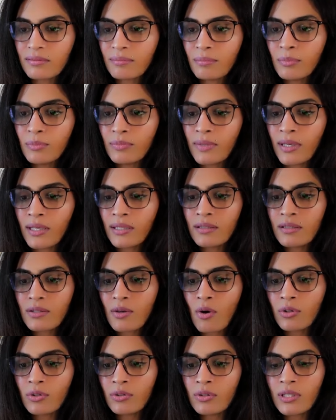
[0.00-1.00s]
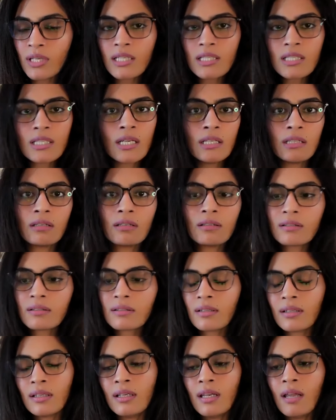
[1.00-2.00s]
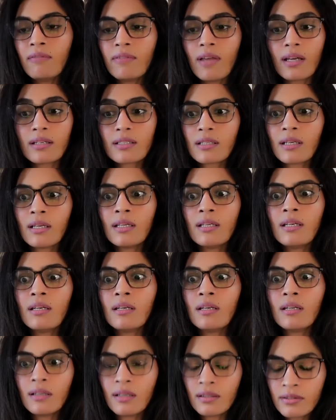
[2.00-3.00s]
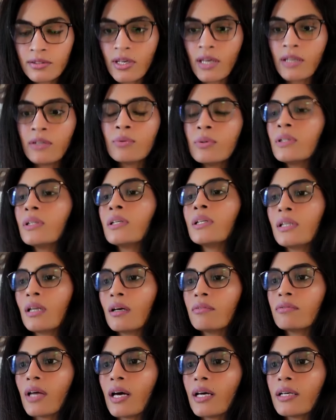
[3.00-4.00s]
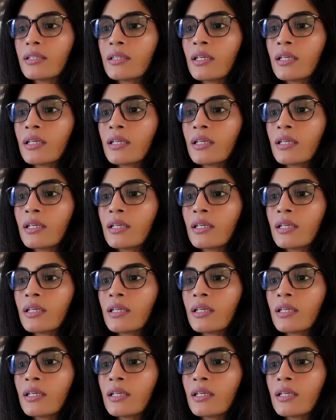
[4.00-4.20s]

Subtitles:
Then it's on to the next thing. I love that. I genuinely love that.